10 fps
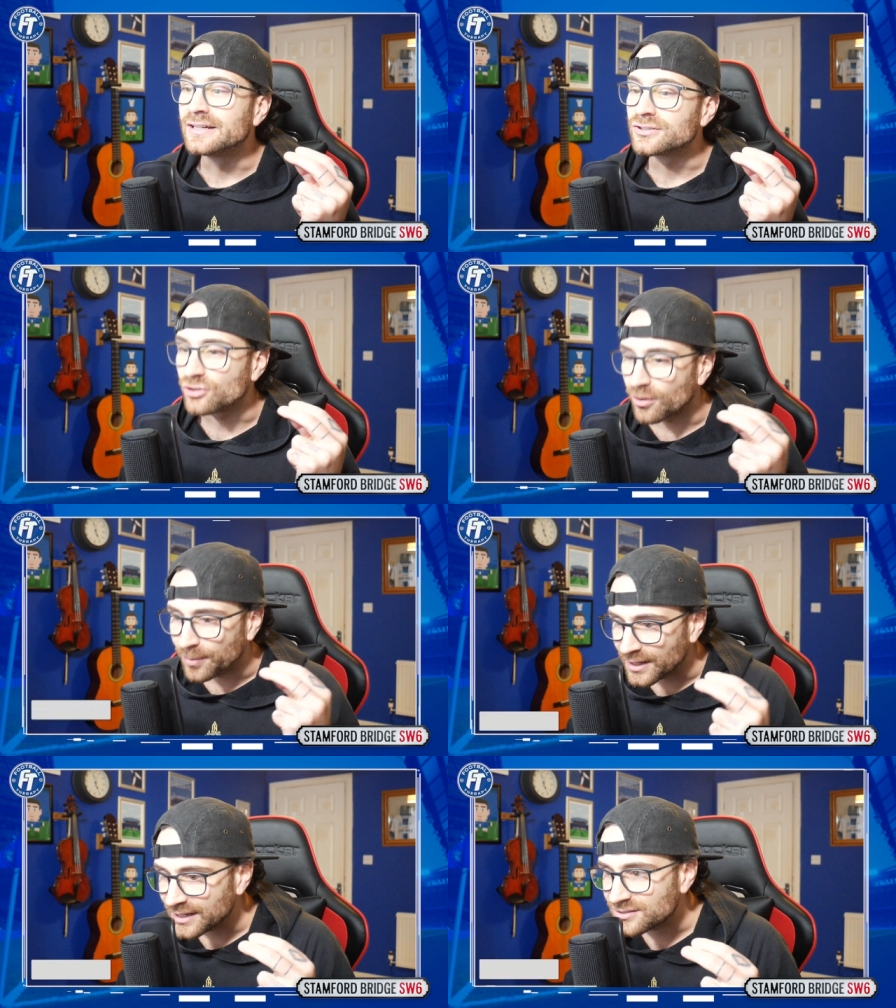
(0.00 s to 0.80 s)
Drop a
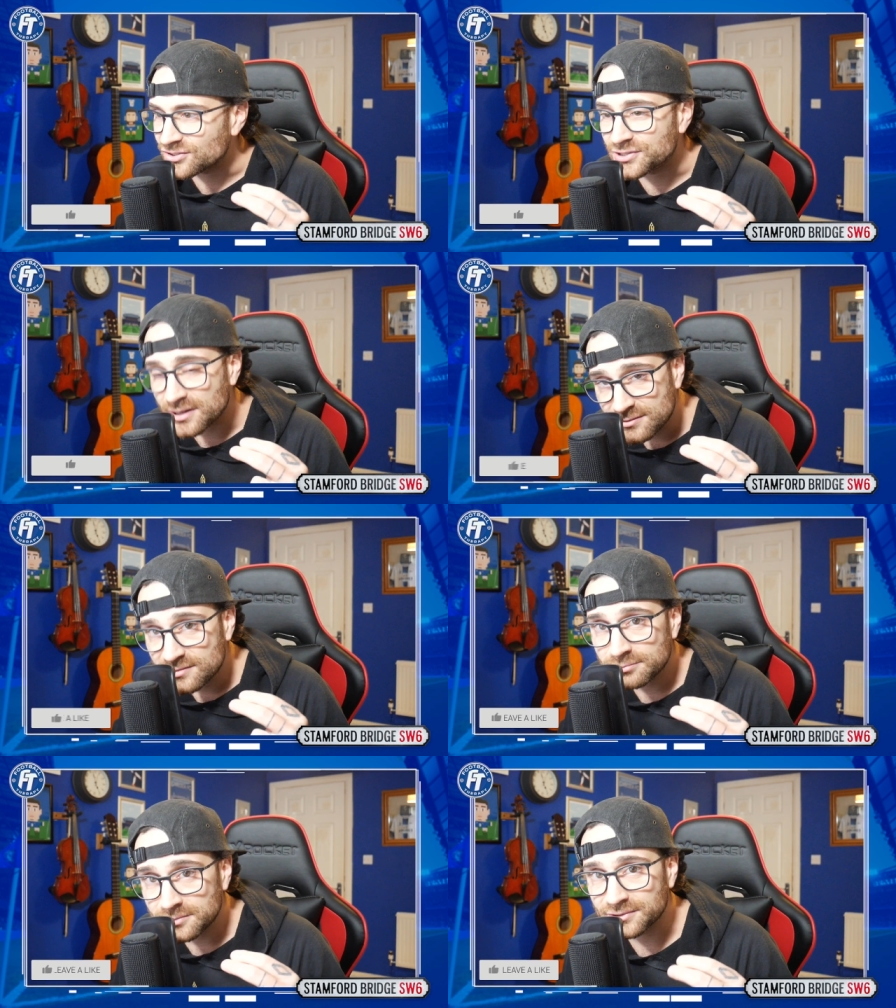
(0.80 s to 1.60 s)
like to show your
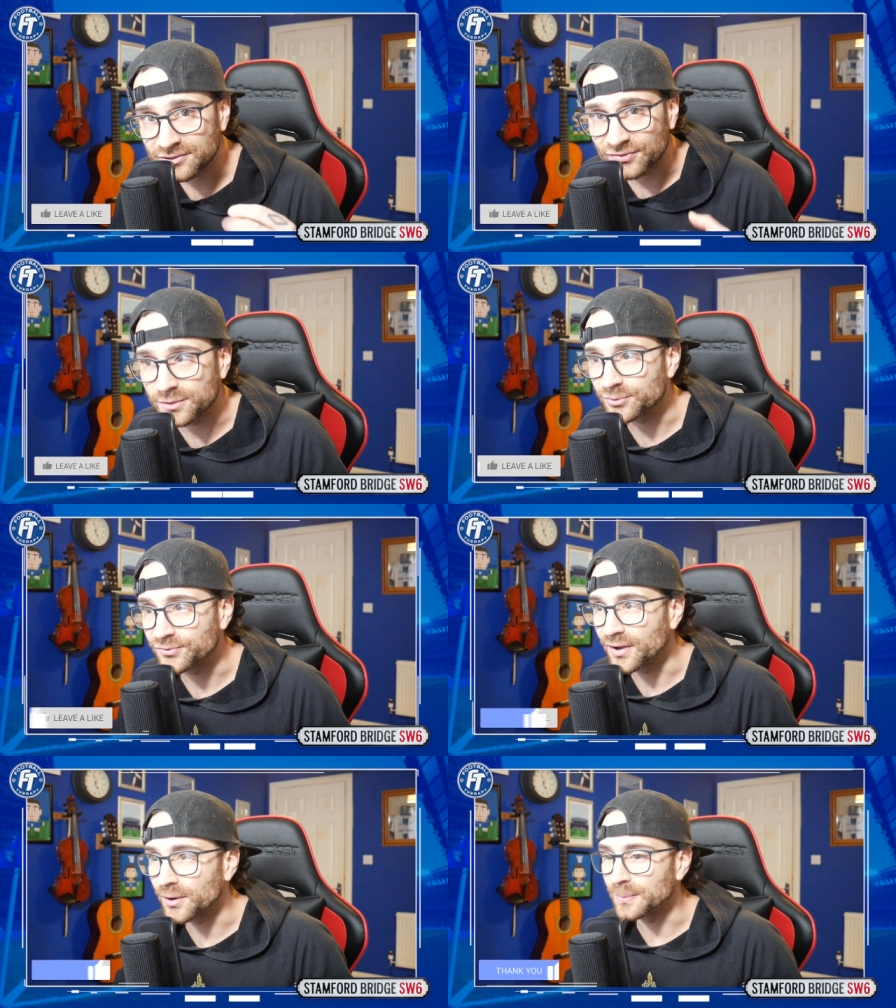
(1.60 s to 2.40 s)
support to Football
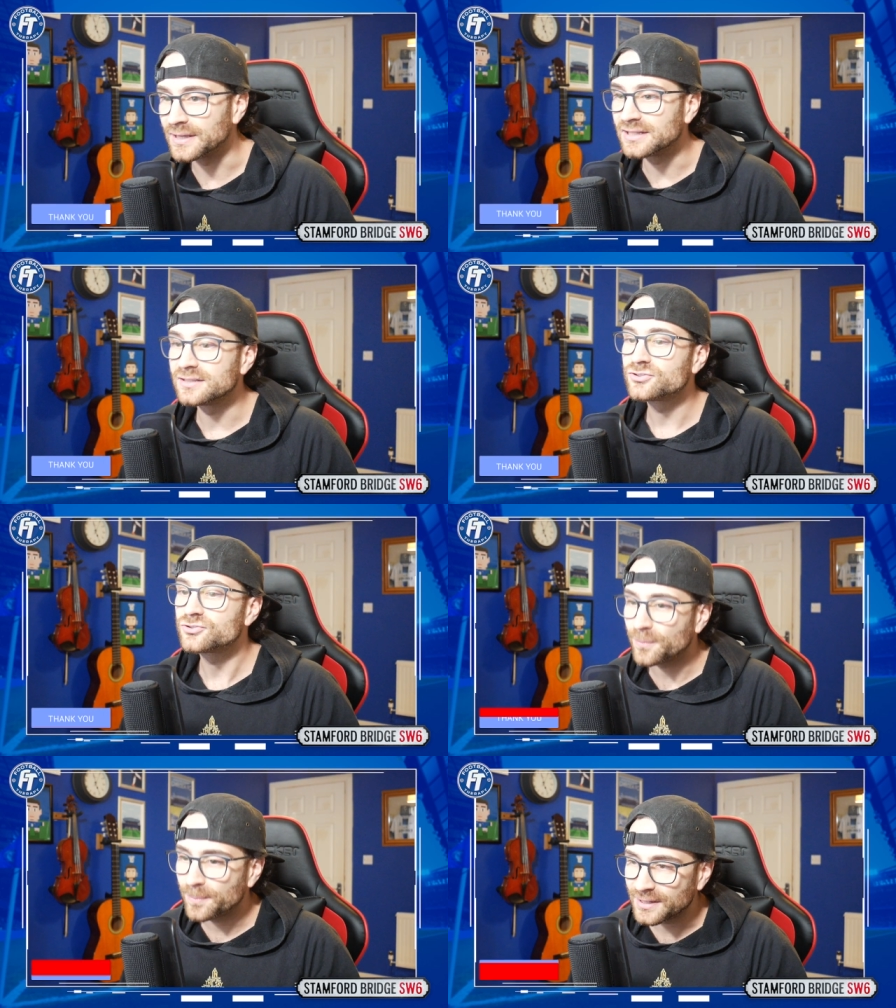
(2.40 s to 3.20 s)
Therapy, and
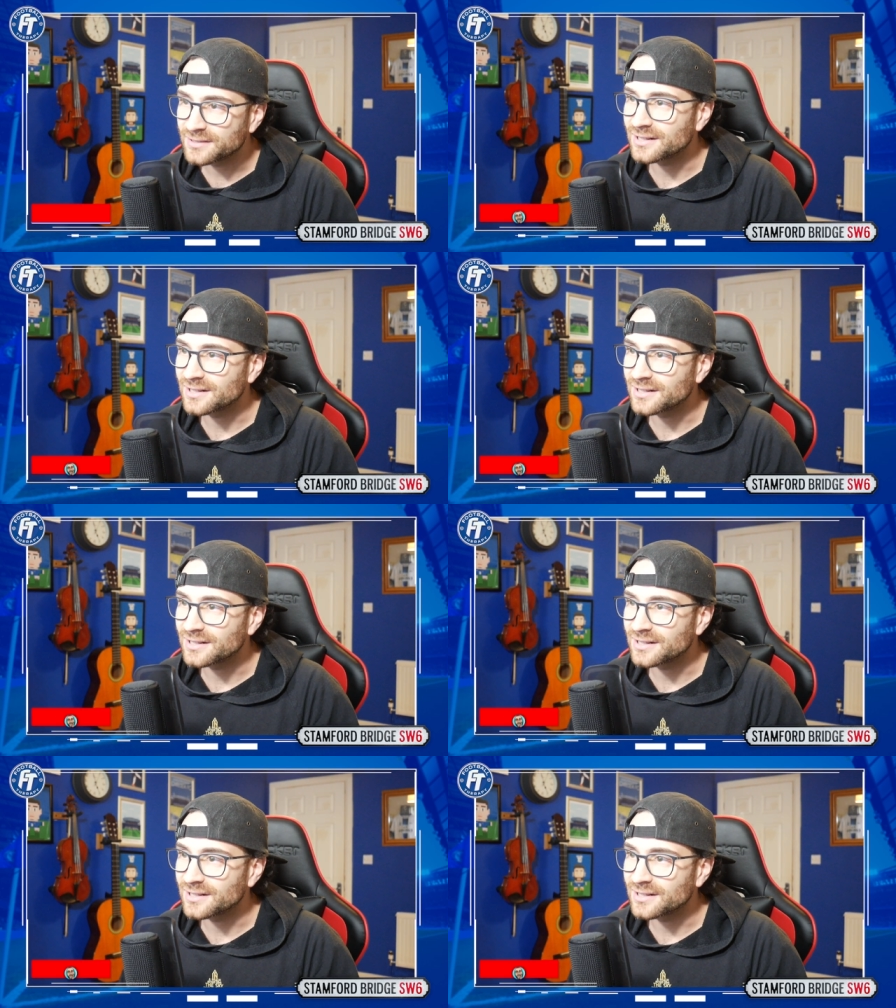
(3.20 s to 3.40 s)
drop a like to